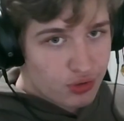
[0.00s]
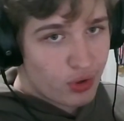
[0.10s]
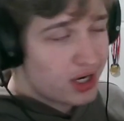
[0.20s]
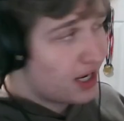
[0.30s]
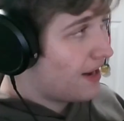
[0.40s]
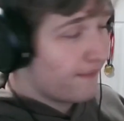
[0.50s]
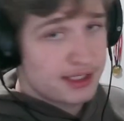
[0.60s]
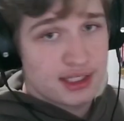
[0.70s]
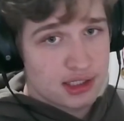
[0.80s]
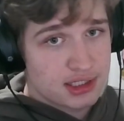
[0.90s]
one,
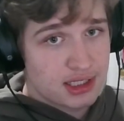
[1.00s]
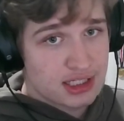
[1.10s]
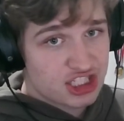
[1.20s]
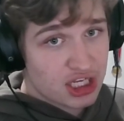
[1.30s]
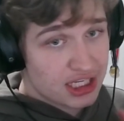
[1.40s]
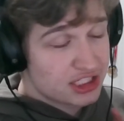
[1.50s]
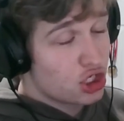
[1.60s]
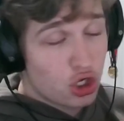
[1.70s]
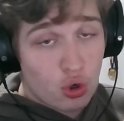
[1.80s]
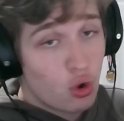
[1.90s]
obviously this list is a
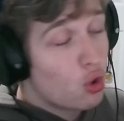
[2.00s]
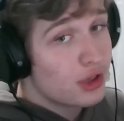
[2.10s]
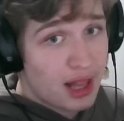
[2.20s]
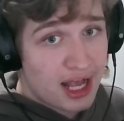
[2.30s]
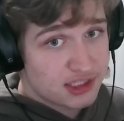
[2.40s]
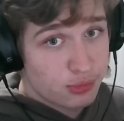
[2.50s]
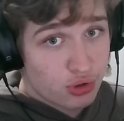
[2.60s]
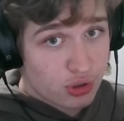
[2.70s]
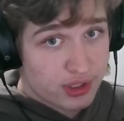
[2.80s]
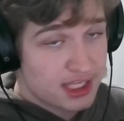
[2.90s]
whole lot
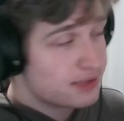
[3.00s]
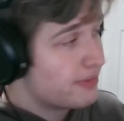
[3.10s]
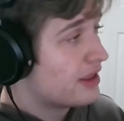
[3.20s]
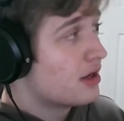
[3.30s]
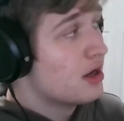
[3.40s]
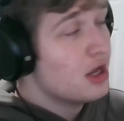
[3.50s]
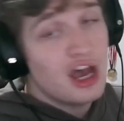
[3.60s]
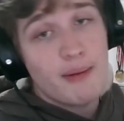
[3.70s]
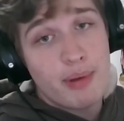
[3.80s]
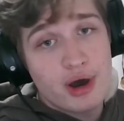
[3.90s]
smoother with this method,
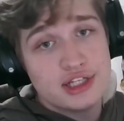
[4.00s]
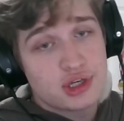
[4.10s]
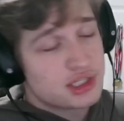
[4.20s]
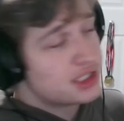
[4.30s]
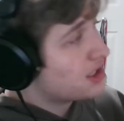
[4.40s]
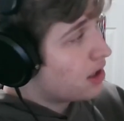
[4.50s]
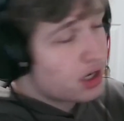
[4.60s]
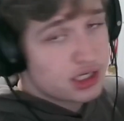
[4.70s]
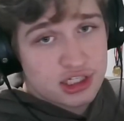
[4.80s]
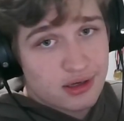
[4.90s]
but as you can see, there
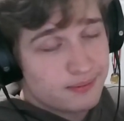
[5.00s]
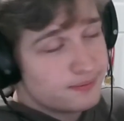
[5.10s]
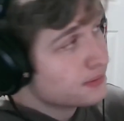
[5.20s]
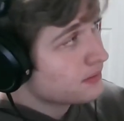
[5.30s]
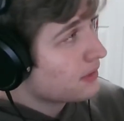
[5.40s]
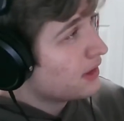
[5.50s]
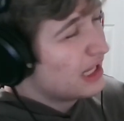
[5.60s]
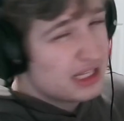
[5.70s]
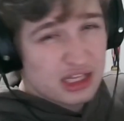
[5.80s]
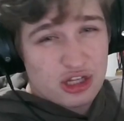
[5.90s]
are some
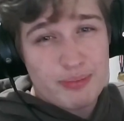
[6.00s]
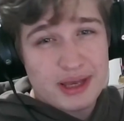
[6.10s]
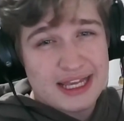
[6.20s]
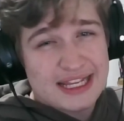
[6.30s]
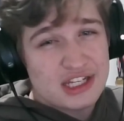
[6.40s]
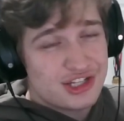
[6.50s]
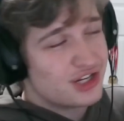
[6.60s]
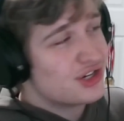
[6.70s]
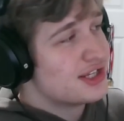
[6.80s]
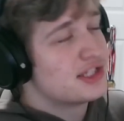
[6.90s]
little bit
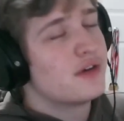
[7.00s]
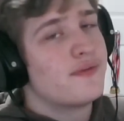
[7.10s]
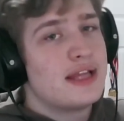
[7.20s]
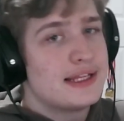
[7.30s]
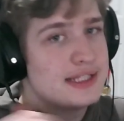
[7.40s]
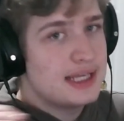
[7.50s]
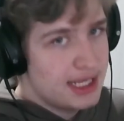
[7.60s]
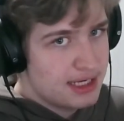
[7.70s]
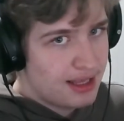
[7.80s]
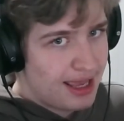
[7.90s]
jitters and stuff, and that's
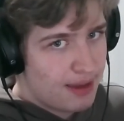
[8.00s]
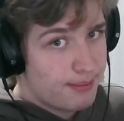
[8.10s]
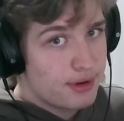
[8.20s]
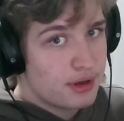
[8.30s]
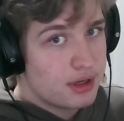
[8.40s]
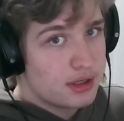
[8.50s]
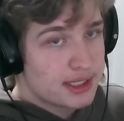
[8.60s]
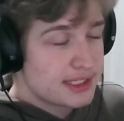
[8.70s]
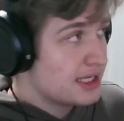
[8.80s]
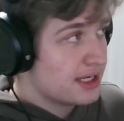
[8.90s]
in game.
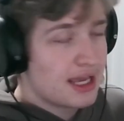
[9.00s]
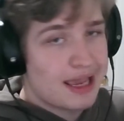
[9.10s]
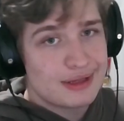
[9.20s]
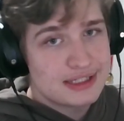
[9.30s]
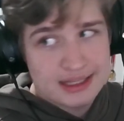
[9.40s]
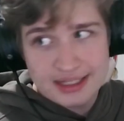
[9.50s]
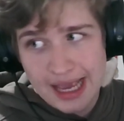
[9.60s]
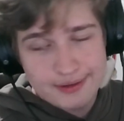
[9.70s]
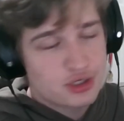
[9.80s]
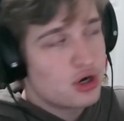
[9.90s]
That's not the
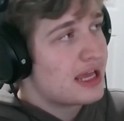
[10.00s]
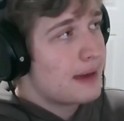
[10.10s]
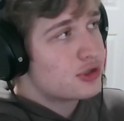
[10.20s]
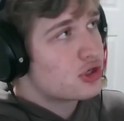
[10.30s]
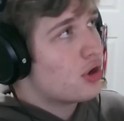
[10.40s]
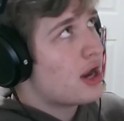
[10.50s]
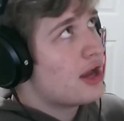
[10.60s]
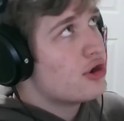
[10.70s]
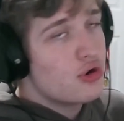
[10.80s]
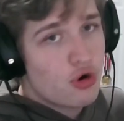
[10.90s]
capture card. Capture card
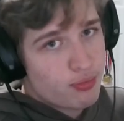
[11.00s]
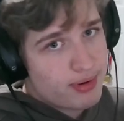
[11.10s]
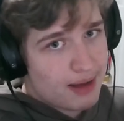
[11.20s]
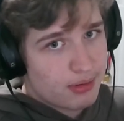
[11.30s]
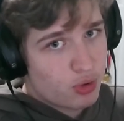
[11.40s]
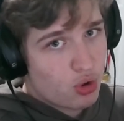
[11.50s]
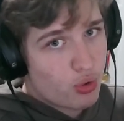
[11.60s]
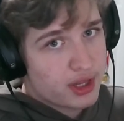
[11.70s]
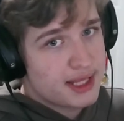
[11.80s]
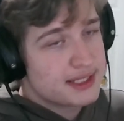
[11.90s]
had no problem
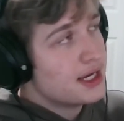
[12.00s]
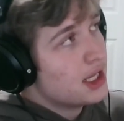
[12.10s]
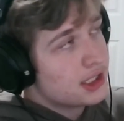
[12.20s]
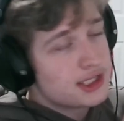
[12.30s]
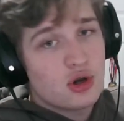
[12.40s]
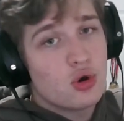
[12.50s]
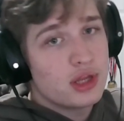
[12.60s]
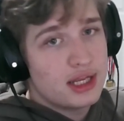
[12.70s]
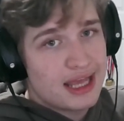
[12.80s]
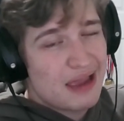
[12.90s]
recording this. This is all
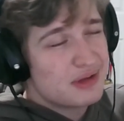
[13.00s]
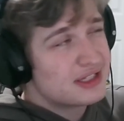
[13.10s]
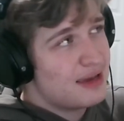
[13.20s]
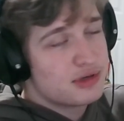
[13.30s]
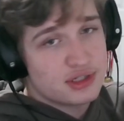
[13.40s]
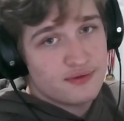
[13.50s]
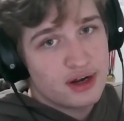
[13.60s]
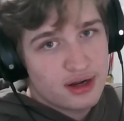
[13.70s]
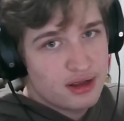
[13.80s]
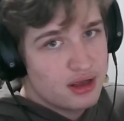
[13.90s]
in game. This game is
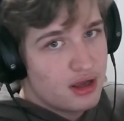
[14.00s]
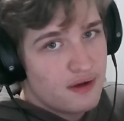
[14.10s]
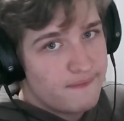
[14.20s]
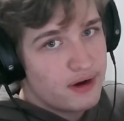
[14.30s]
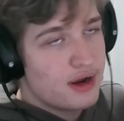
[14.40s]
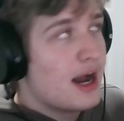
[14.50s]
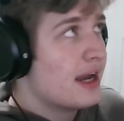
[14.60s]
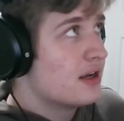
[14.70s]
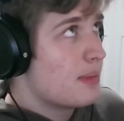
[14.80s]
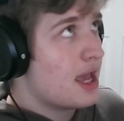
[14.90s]
very, very
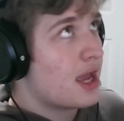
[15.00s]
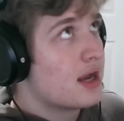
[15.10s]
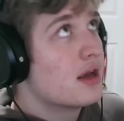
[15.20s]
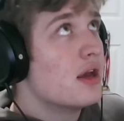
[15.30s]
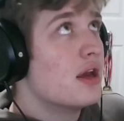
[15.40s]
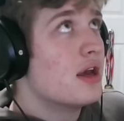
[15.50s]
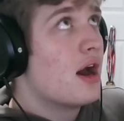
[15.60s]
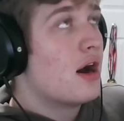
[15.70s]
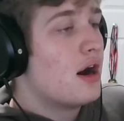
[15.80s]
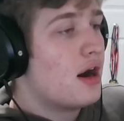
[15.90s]
high demand
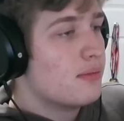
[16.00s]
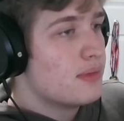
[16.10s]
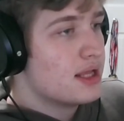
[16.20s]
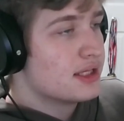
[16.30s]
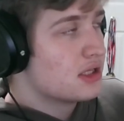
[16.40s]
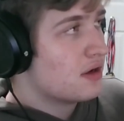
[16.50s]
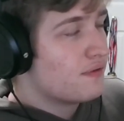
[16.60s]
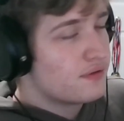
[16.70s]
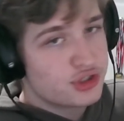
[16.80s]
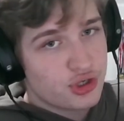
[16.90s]
and
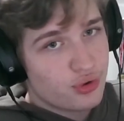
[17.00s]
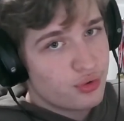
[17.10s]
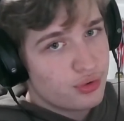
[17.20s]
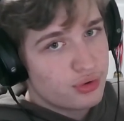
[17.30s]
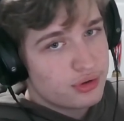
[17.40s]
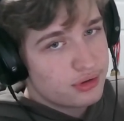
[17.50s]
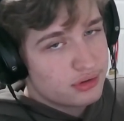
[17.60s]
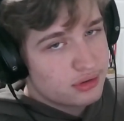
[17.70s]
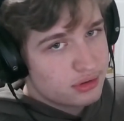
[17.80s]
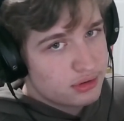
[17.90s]
stuff, so
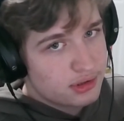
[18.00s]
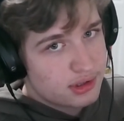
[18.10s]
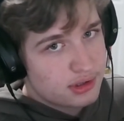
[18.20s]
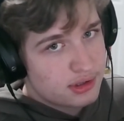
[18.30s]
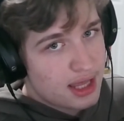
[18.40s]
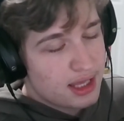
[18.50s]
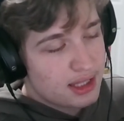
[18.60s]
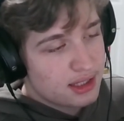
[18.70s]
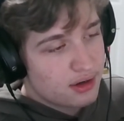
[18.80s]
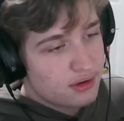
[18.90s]
that,
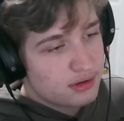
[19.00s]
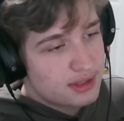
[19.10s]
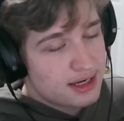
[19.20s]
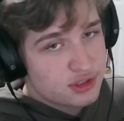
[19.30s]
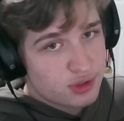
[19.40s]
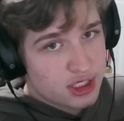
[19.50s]
you know, that is what it